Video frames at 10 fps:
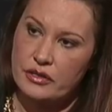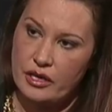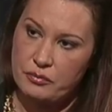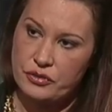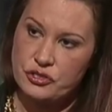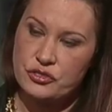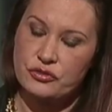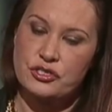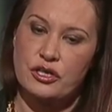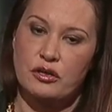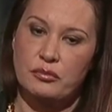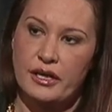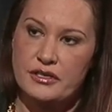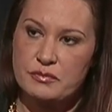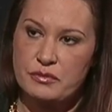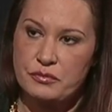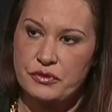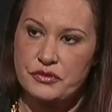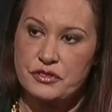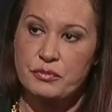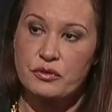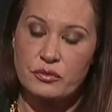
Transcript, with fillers: the Aboriginal Child Placement Principle,